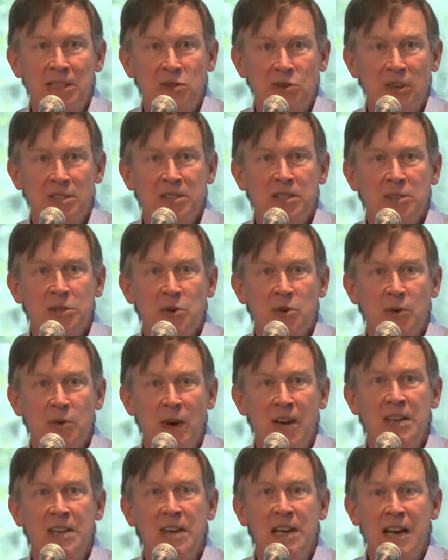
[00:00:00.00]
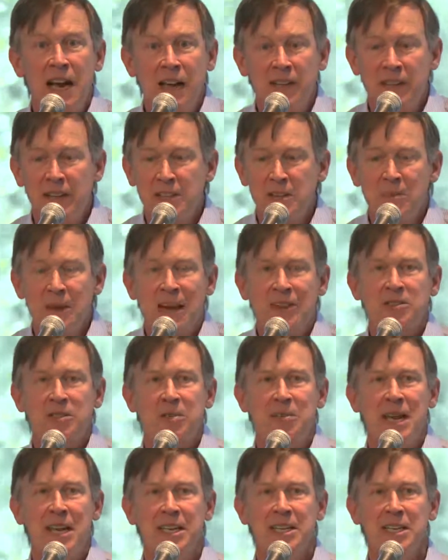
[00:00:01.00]
and trust they'll do it right and let them have
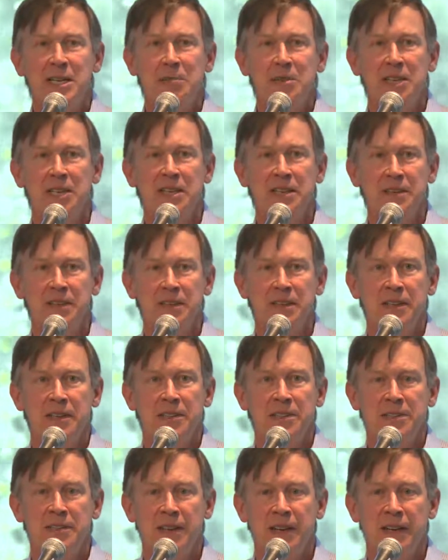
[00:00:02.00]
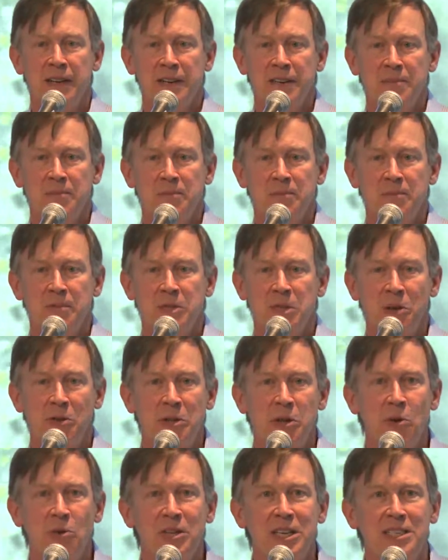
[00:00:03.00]
some anonymity. So, uh, you know, in
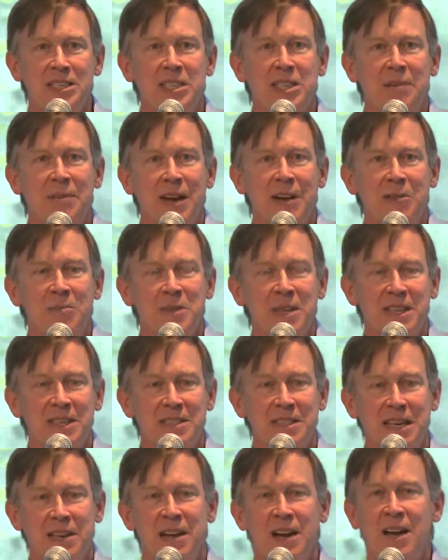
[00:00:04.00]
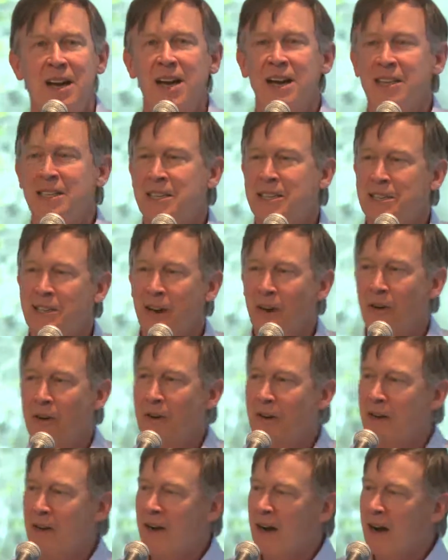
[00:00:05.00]
the old days, they'd come out of a meeting and say, you know,
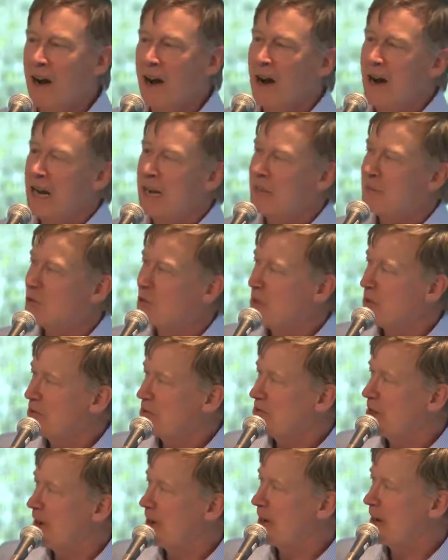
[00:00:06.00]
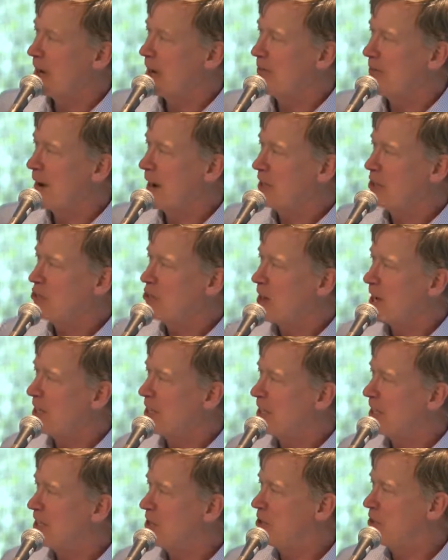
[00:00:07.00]
I am so sorry. I, I tried
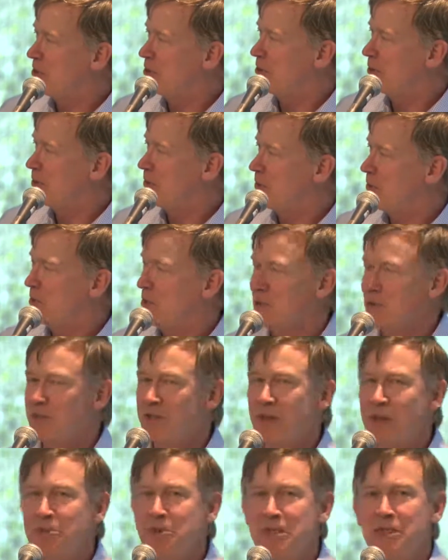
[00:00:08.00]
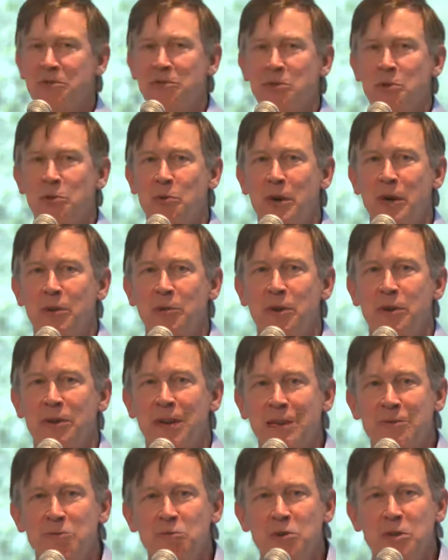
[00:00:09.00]
to get you your, your subsidy for your railroad.
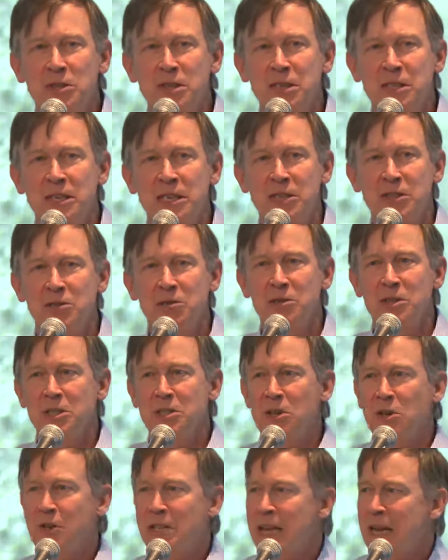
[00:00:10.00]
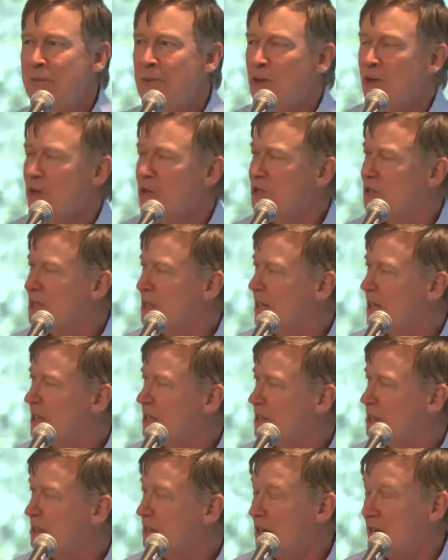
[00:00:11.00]
I really, you know, came close to getting
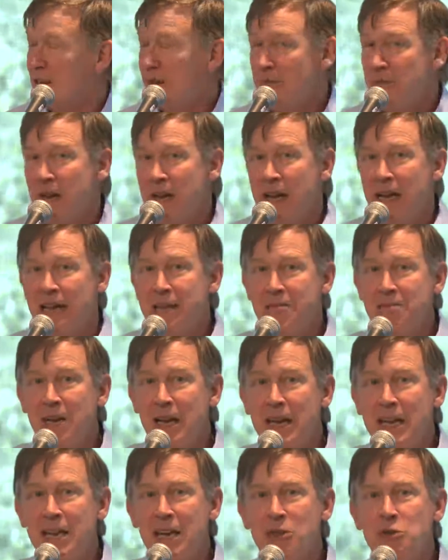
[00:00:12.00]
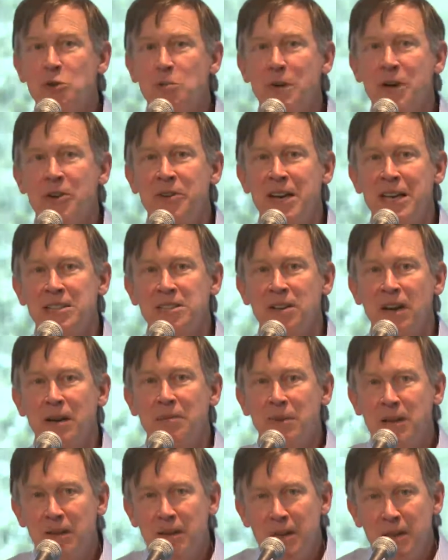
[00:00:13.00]
this, and, and I'll do better next
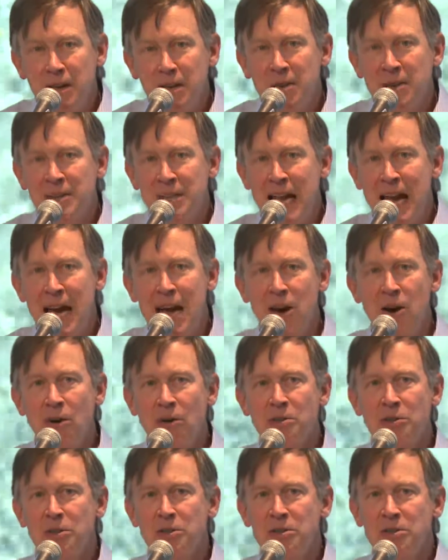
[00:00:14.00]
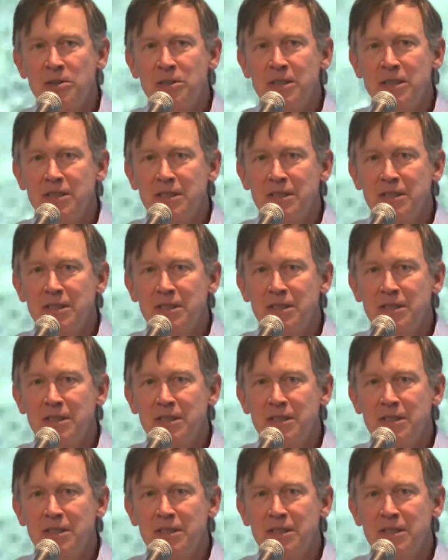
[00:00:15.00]
time now there's